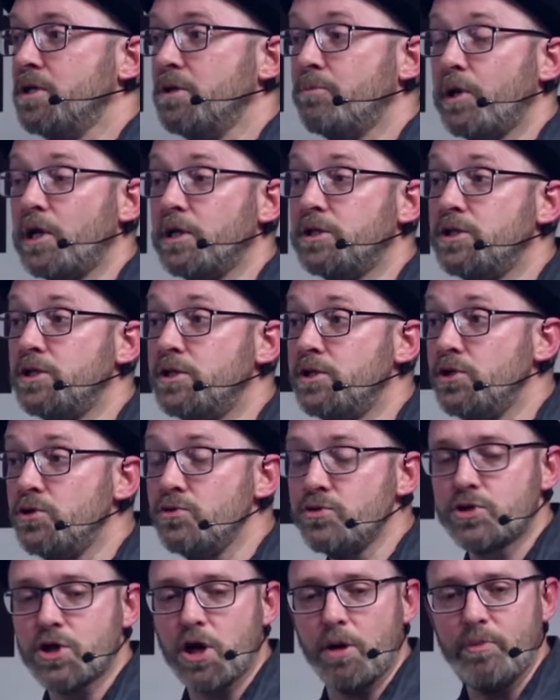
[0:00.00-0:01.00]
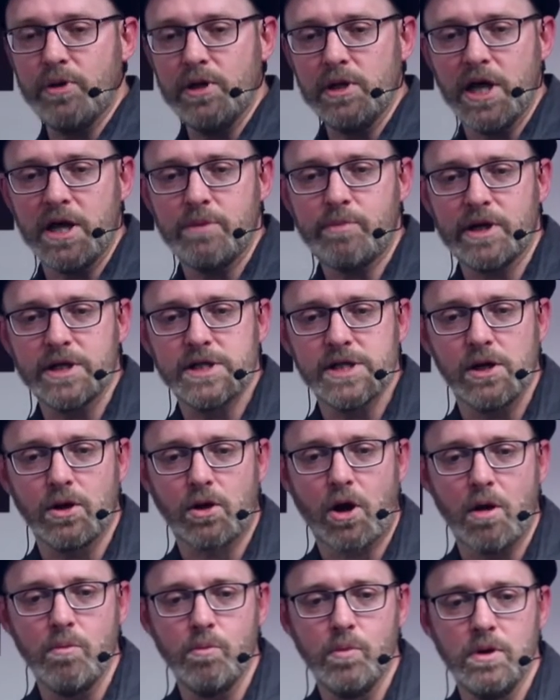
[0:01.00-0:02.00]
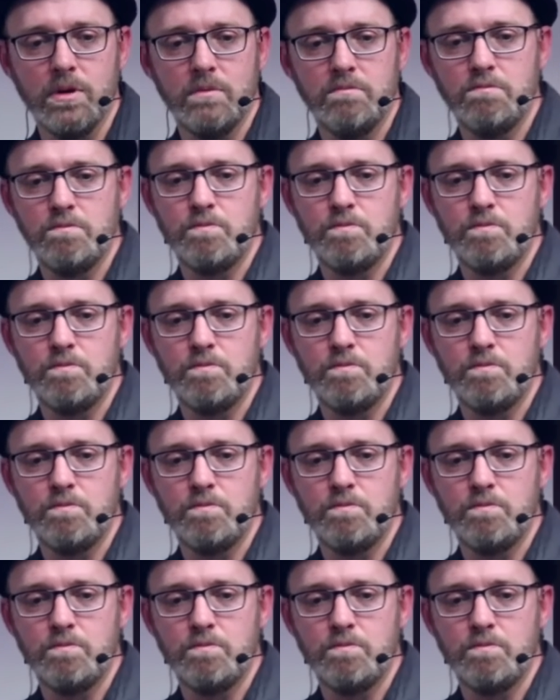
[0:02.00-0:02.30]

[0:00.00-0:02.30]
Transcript: the ability to use copper laid by Telkom